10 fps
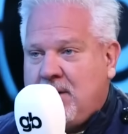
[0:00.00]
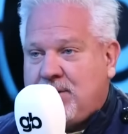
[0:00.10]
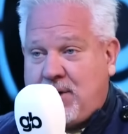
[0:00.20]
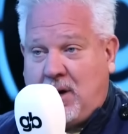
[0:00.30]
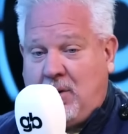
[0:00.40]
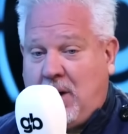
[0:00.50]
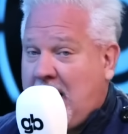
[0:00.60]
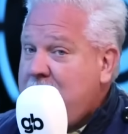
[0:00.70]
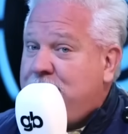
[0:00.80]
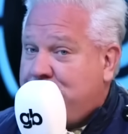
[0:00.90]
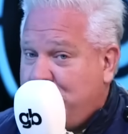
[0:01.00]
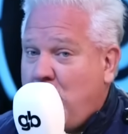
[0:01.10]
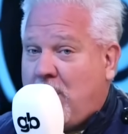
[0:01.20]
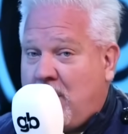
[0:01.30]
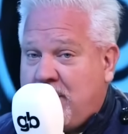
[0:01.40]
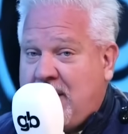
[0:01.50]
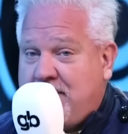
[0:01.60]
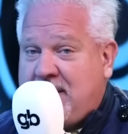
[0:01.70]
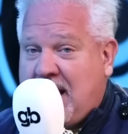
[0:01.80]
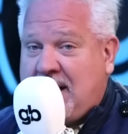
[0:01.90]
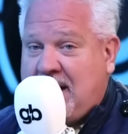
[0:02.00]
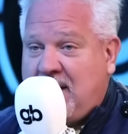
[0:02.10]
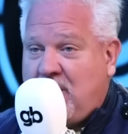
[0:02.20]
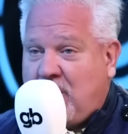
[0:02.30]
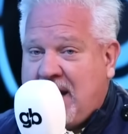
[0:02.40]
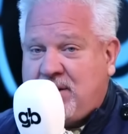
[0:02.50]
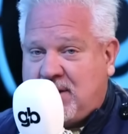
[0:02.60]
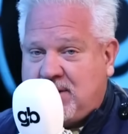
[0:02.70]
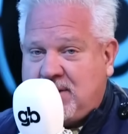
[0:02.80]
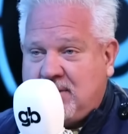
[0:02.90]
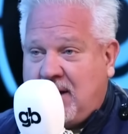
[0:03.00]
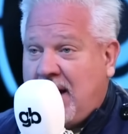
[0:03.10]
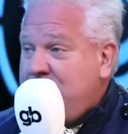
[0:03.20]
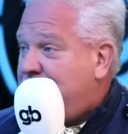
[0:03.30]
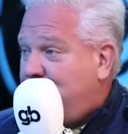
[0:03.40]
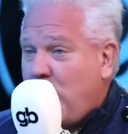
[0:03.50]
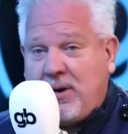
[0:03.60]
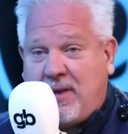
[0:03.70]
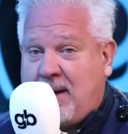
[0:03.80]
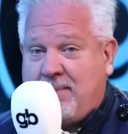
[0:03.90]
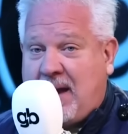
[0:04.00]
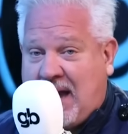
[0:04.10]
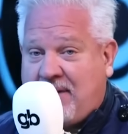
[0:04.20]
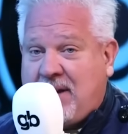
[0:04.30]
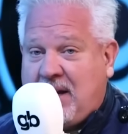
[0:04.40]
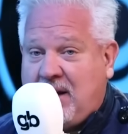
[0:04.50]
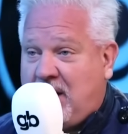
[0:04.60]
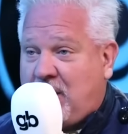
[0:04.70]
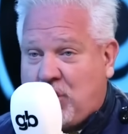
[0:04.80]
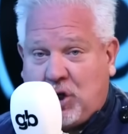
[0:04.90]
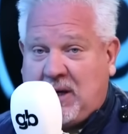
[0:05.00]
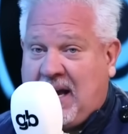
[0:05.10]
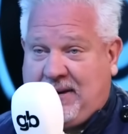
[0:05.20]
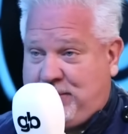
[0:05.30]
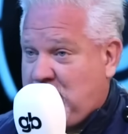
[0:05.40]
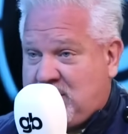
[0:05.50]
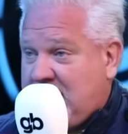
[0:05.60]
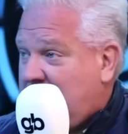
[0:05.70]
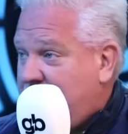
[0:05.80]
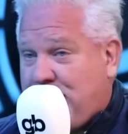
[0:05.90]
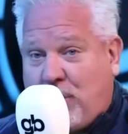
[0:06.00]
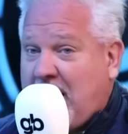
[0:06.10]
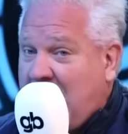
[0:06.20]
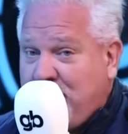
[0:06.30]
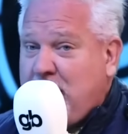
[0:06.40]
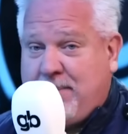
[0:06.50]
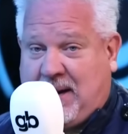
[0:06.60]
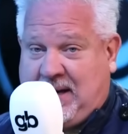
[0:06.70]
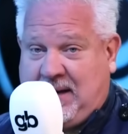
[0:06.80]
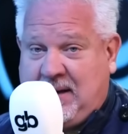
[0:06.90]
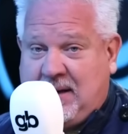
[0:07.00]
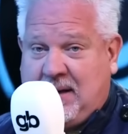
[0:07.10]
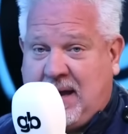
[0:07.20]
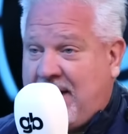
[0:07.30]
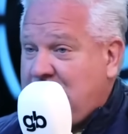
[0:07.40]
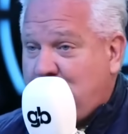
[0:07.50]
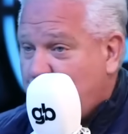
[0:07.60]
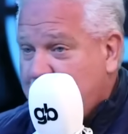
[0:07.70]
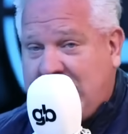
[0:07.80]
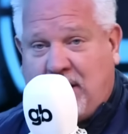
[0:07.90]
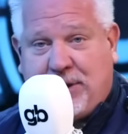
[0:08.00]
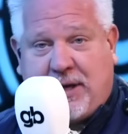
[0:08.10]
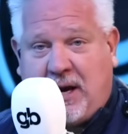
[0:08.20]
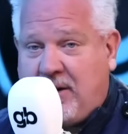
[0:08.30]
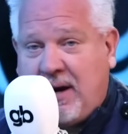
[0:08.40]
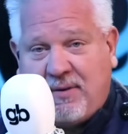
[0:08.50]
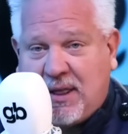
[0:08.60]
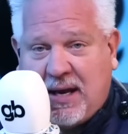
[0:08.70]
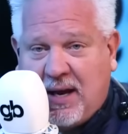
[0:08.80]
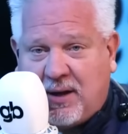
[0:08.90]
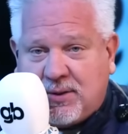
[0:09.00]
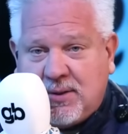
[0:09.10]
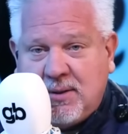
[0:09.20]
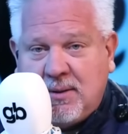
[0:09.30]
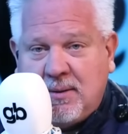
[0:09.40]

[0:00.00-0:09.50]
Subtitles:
So I'm for them getting raises. I'm for them having a good life, just like I'm for everybody having good health care and everything else.